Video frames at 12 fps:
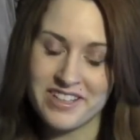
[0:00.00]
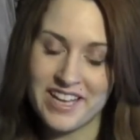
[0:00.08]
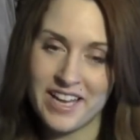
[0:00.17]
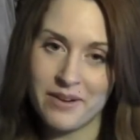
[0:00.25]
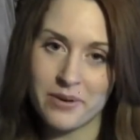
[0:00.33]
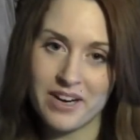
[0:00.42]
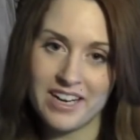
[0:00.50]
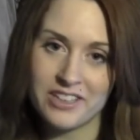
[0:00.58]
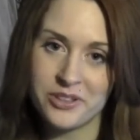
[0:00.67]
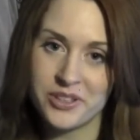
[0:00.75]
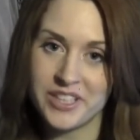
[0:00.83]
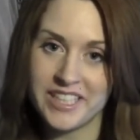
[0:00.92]
they were
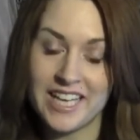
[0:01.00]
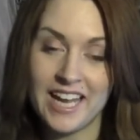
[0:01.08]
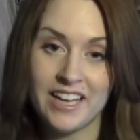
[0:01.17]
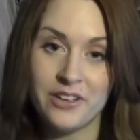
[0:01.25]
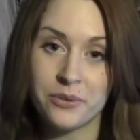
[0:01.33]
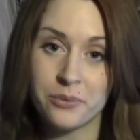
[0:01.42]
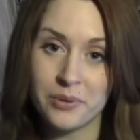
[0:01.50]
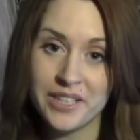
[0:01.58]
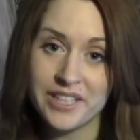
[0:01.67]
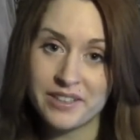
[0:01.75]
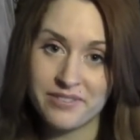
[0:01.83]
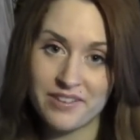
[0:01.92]
actually a
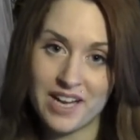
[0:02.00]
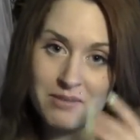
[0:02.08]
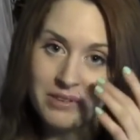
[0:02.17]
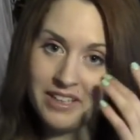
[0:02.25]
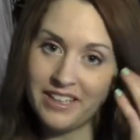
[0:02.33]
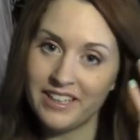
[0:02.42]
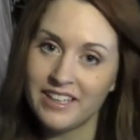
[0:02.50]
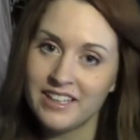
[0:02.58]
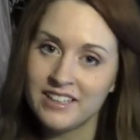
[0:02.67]
Greek family.